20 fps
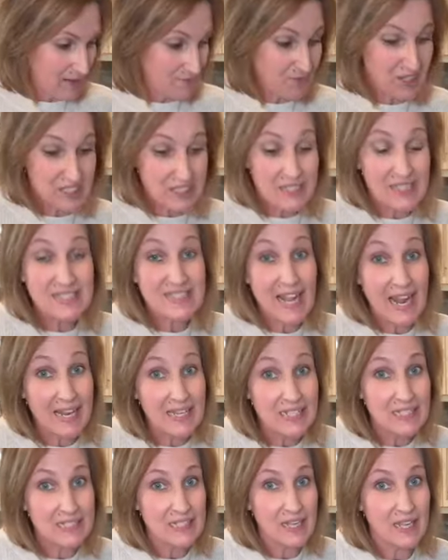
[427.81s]
I'm fixing to
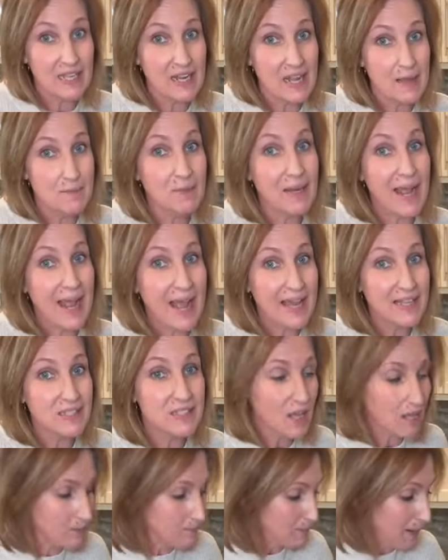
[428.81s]
taste it. I'm going to
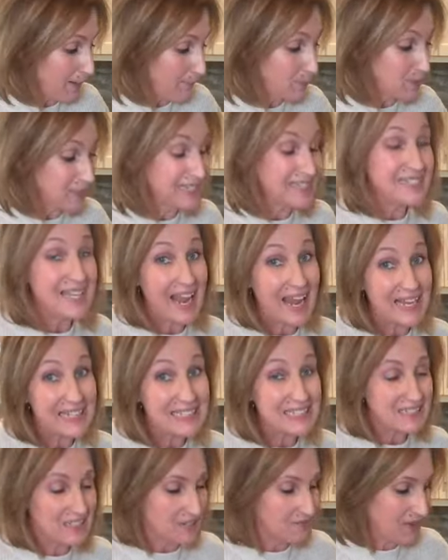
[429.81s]
add salt and pepper to
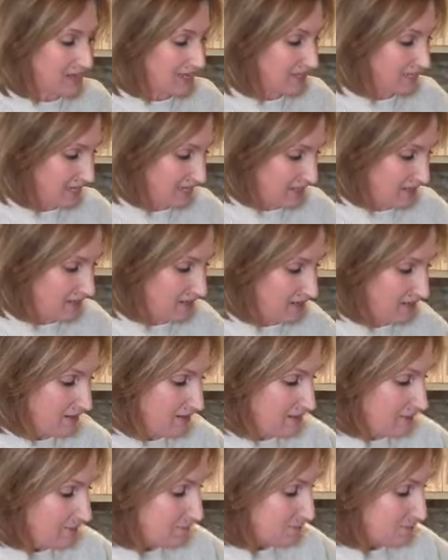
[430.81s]
taste if I need it.